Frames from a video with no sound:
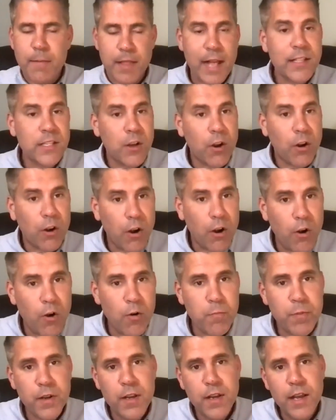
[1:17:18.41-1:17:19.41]
And that's our
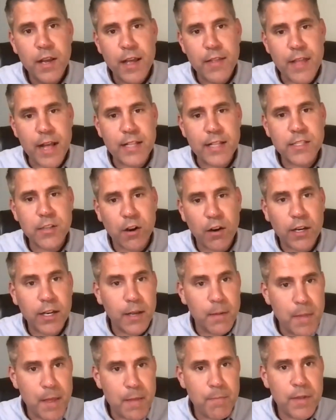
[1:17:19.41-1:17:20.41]
hope and that's our
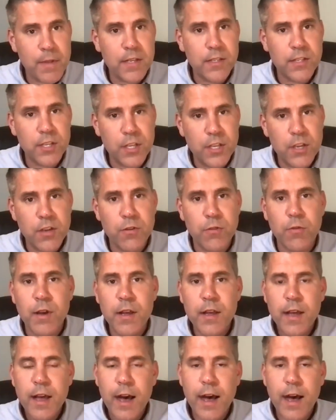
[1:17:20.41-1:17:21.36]
commitment to you.